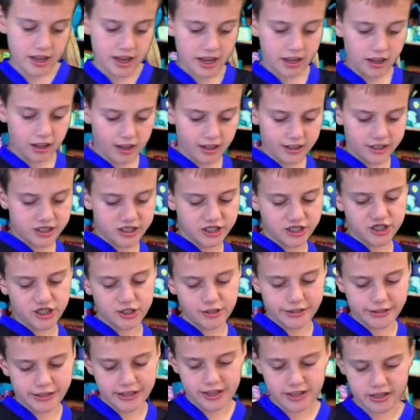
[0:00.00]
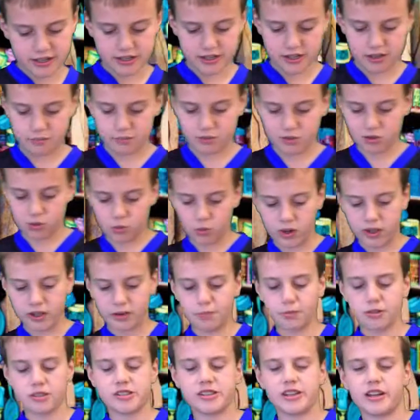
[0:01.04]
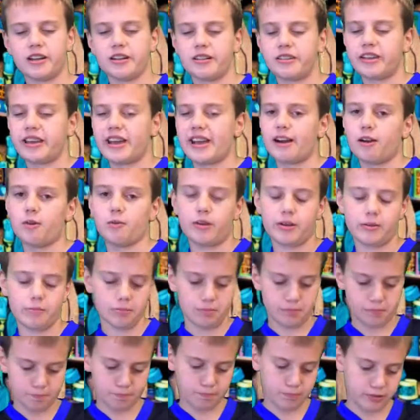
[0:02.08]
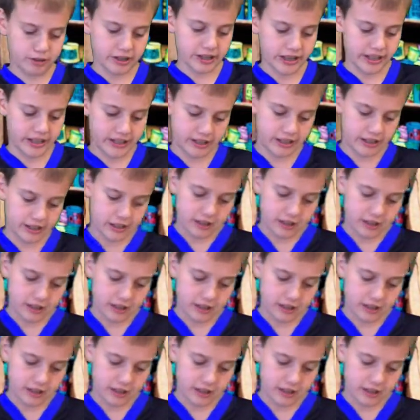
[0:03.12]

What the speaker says: and oxygen takes up 20% of the air we breathe.